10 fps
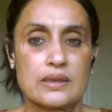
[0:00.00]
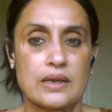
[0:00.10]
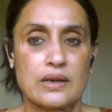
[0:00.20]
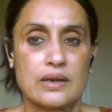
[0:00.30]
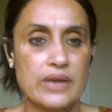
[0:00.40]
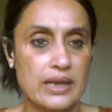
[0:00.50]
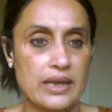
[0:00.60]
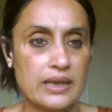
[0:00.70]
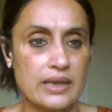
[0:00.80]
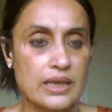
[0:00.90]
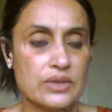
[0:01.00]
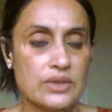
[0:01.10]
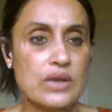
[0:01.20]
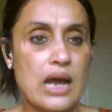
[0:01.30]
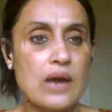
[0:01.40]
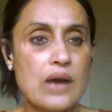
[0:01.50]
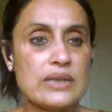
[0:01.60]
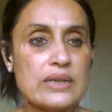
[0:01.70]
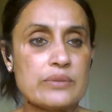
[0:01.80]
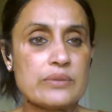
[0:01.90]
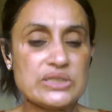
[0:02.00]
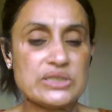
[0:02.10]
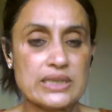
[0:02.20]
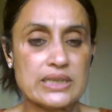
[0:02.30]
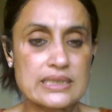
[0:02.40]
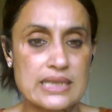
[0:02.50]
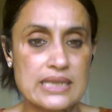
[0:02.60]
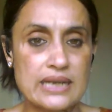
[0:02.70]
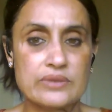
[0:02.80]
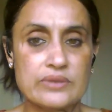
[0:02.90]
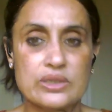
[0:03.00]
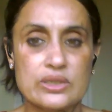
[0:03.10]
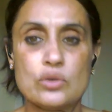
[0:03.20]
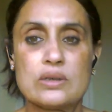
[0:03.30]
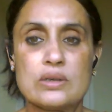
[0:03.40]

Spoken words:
Okay, so now let me share this slide with you.